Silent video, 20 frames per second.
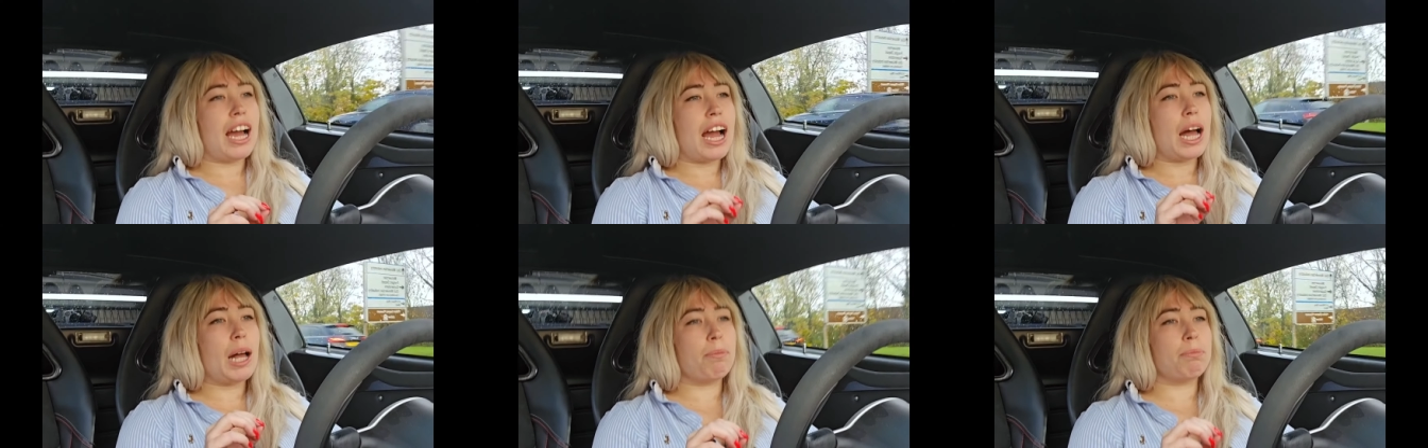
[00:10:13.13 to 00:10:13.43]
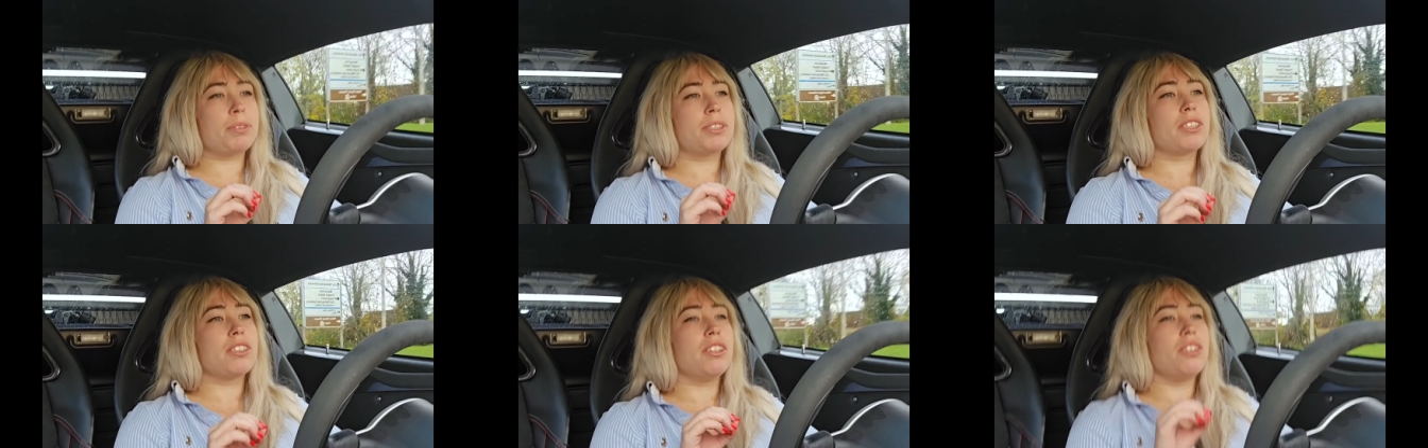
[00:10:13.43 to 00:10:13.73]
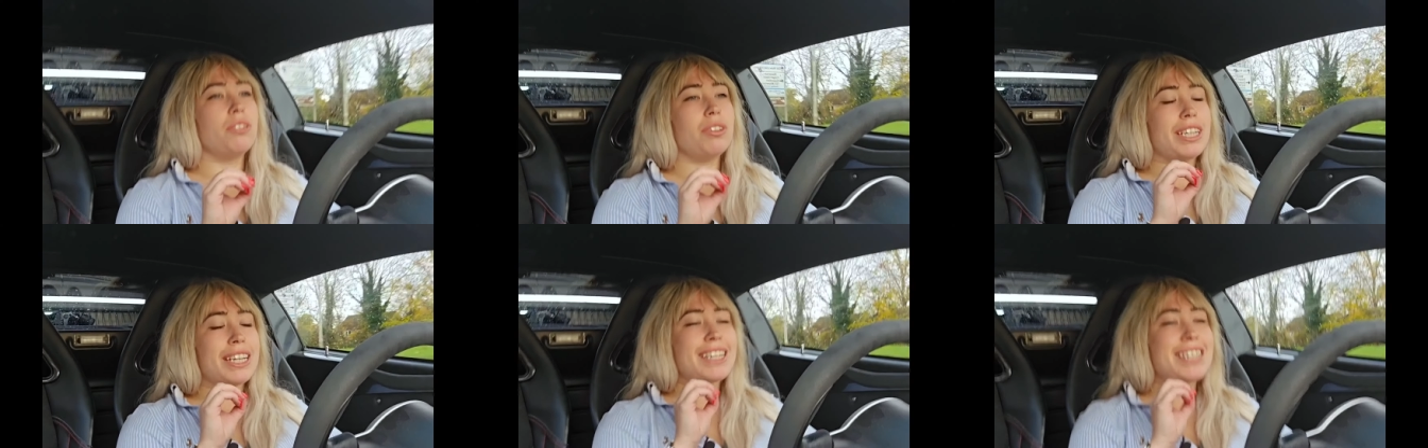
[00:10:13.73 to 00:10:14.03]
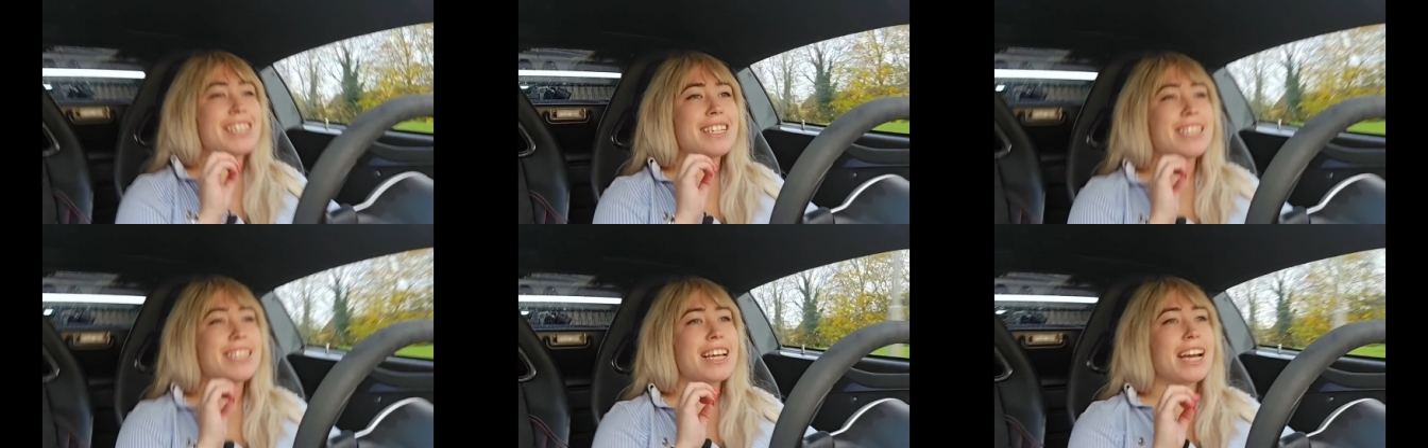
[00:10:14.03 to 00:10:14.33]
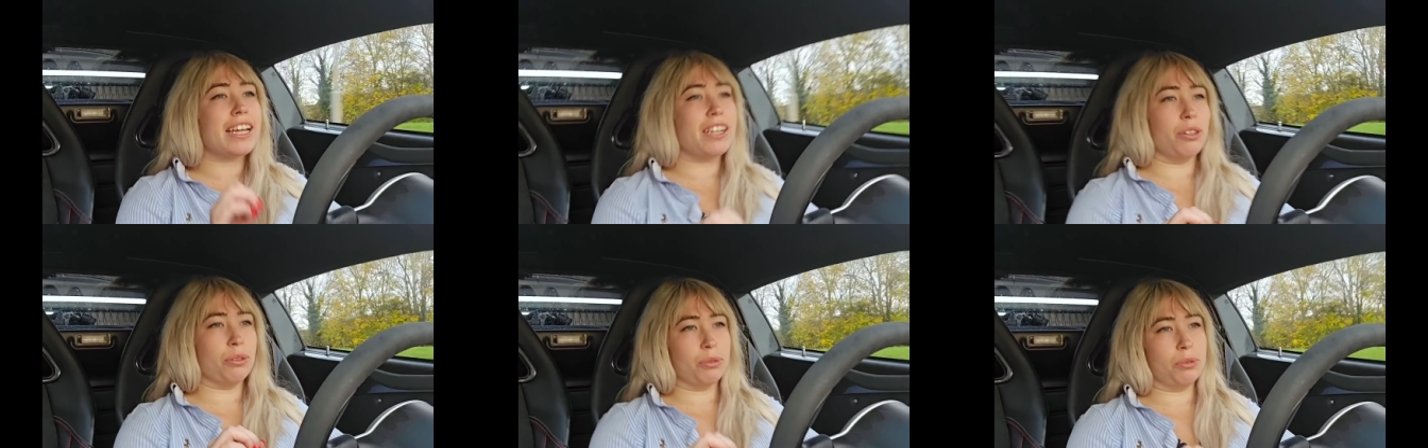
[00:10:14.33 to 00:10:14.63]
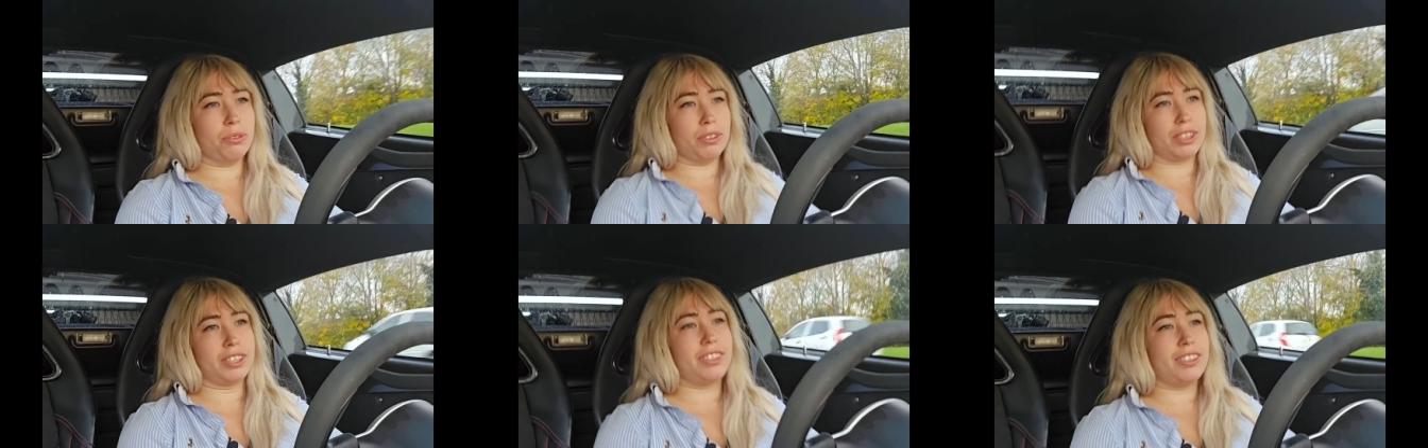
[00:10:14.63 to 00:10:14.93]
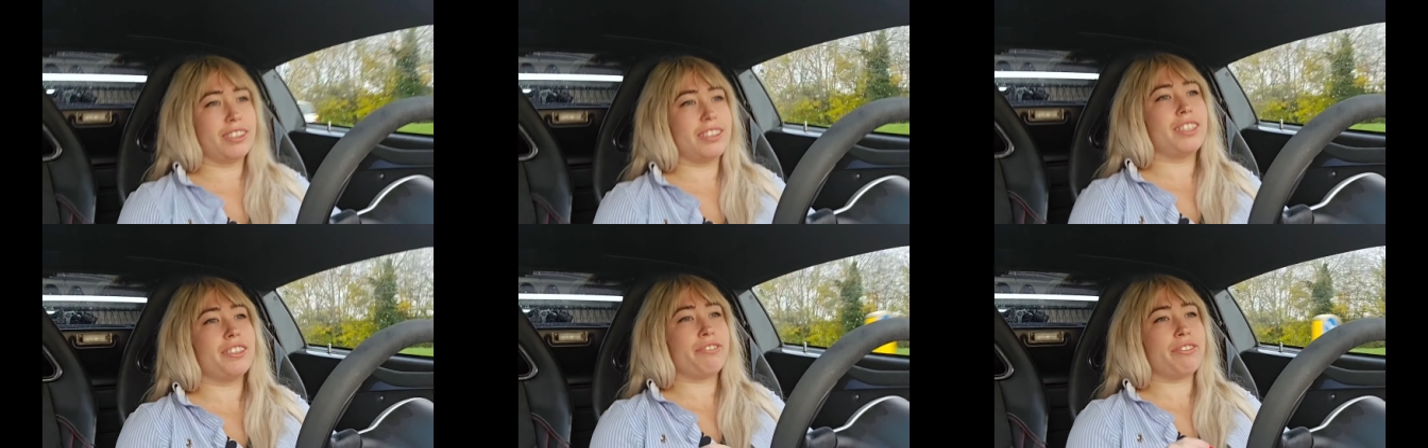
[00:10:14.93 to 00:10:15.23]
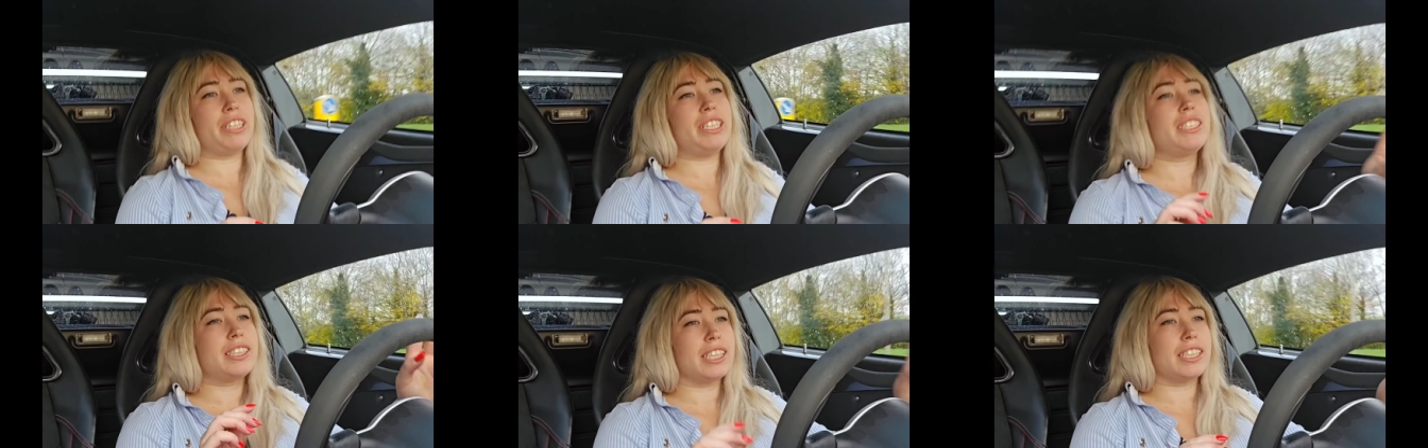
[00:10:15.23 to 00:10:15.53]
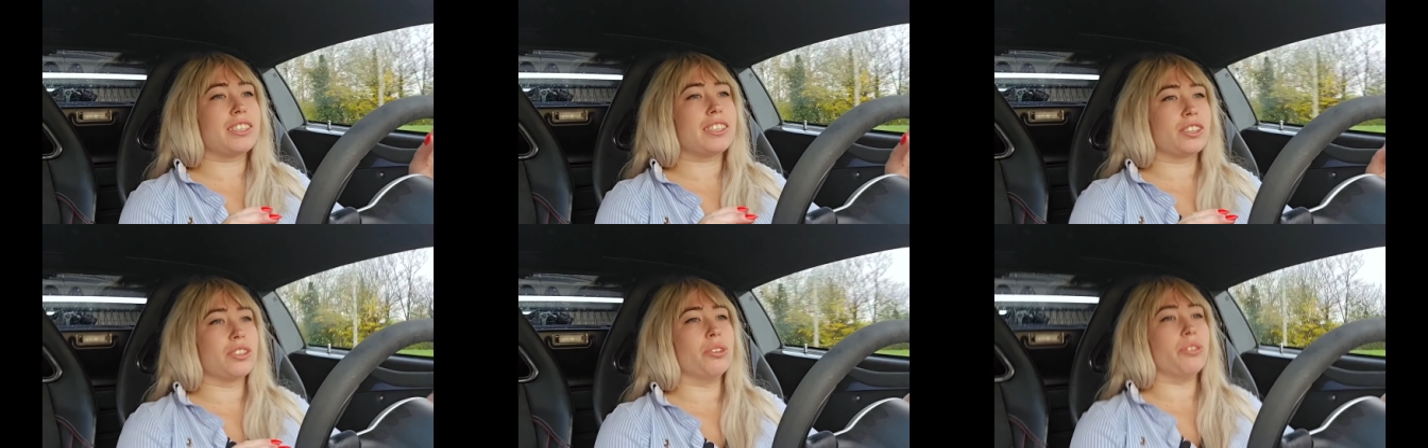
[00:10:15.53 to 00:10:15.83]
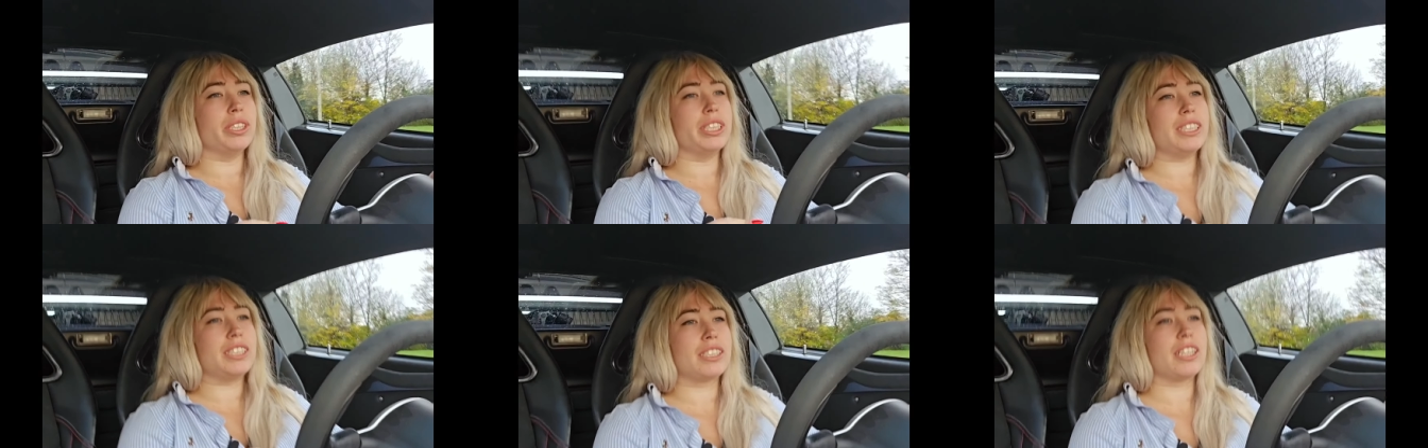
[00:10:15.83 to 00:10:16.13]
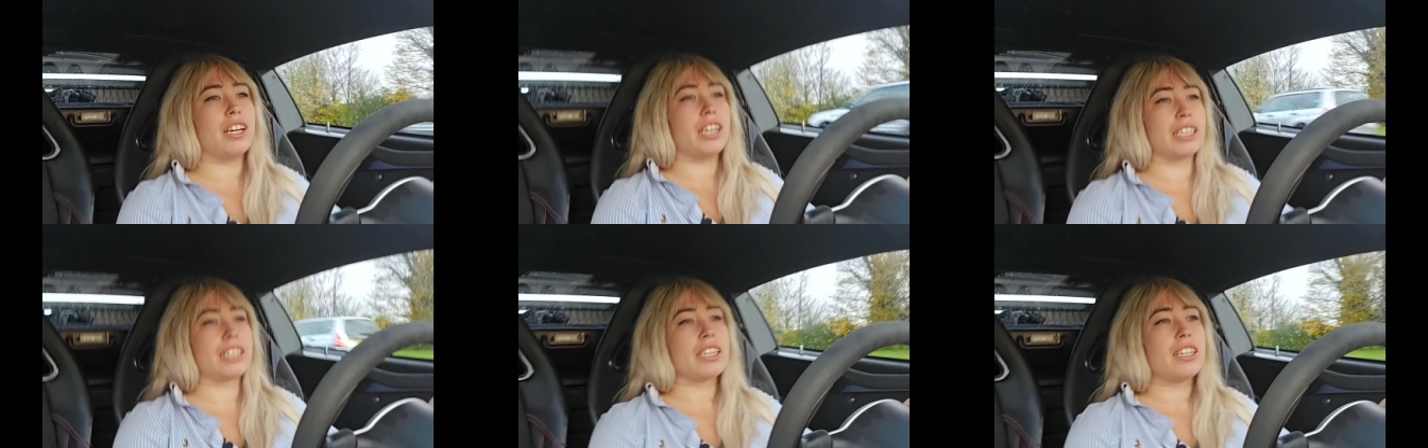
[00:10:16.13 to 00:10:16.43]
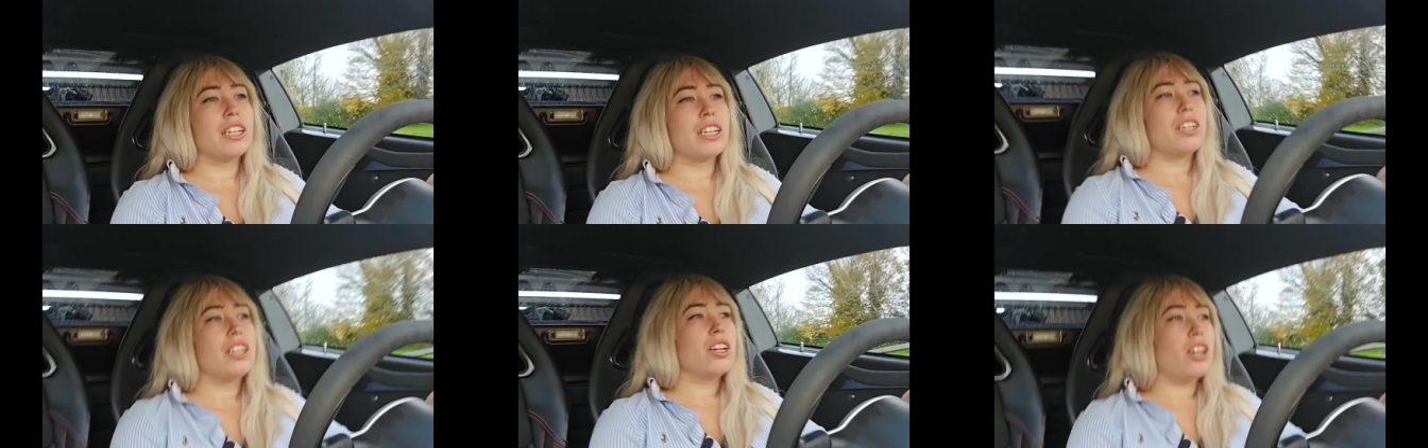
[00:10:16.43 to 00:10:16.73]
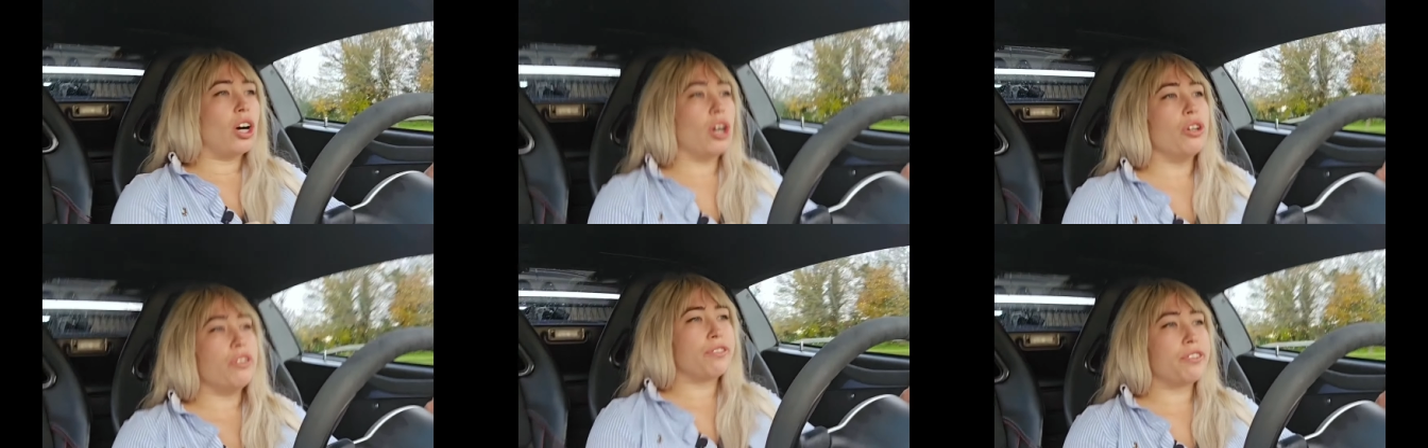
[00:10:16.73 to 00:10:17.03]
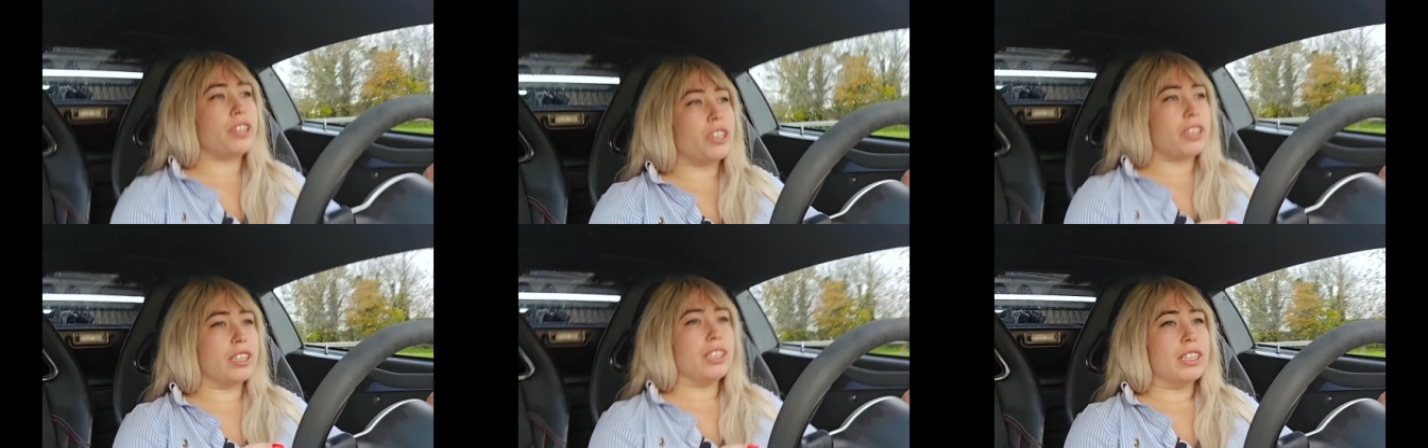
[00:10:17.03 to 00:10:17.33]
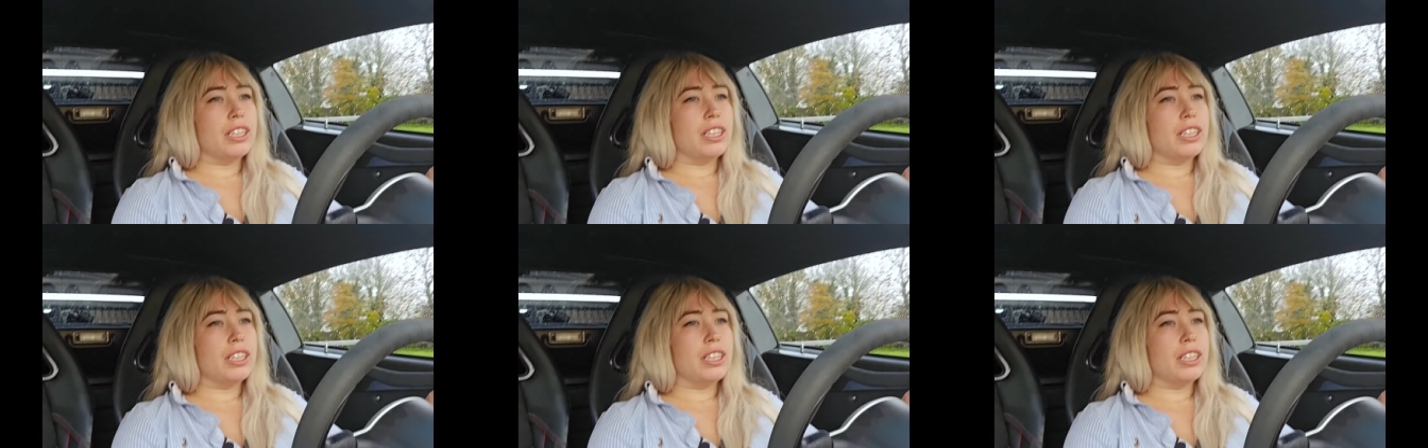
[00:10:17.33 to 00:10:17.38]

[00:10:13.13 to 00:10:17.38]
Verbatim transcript: absolutely nailed the V6 noise, like over